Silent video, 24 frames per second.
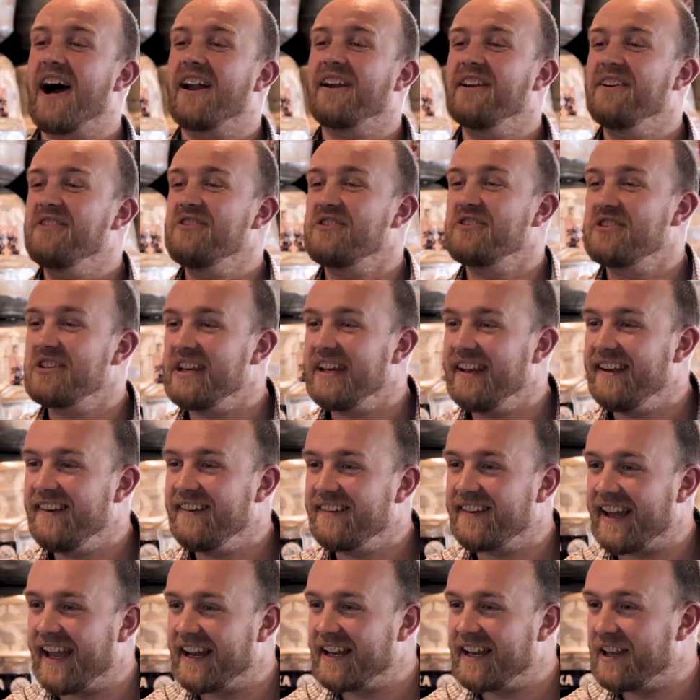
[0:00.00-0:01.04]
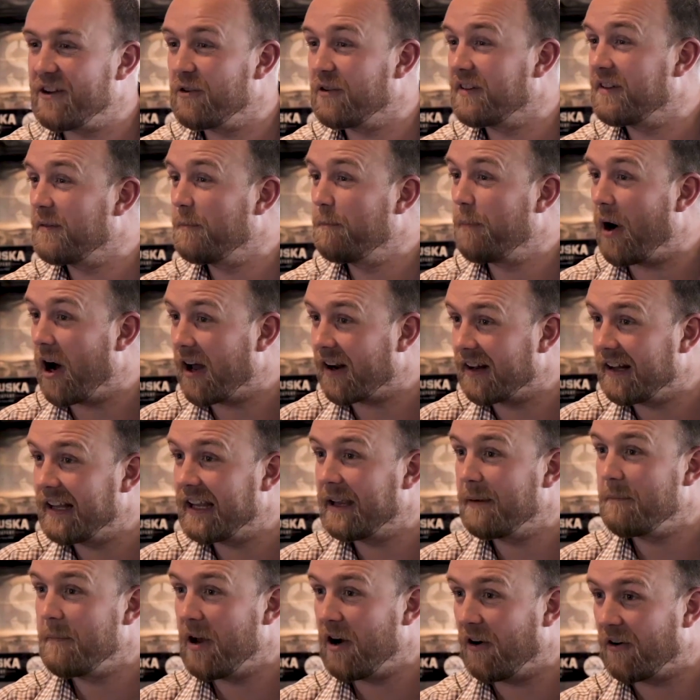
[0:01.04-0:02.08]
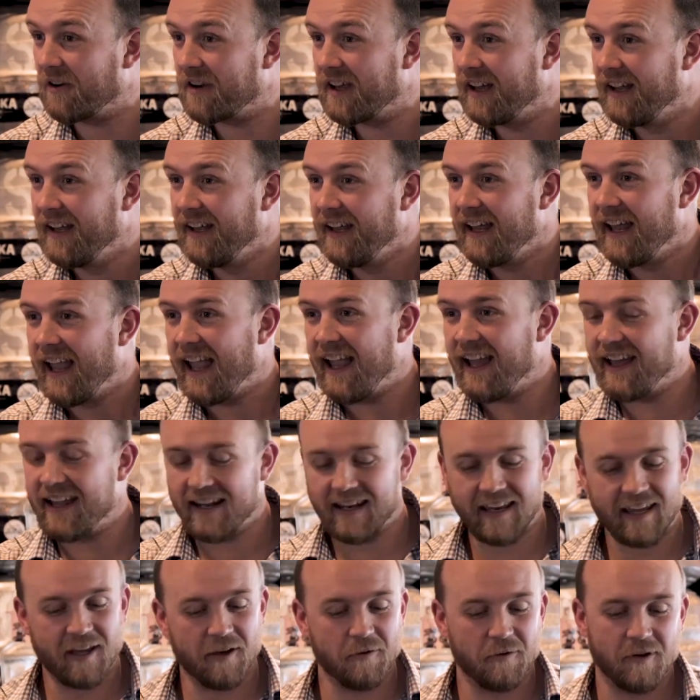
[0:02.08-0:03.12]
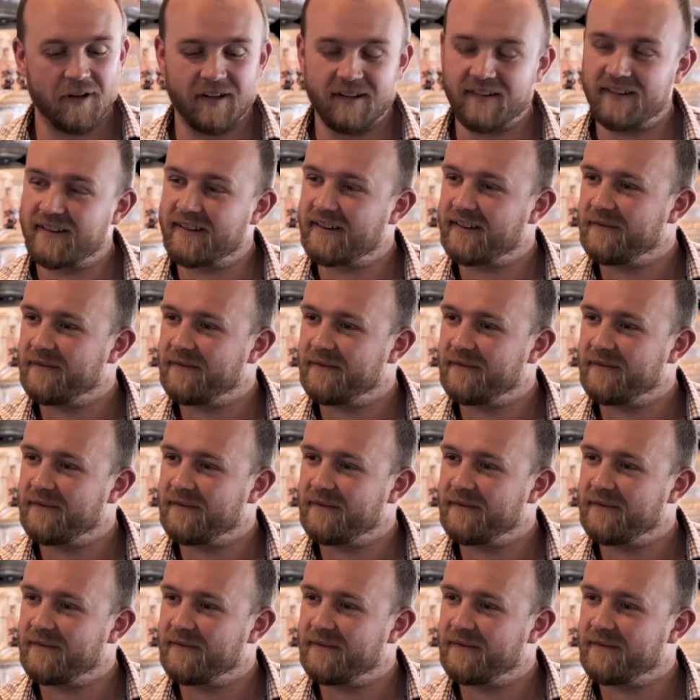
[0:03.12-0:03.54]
cottage cheese and he was bottling milk. And he was...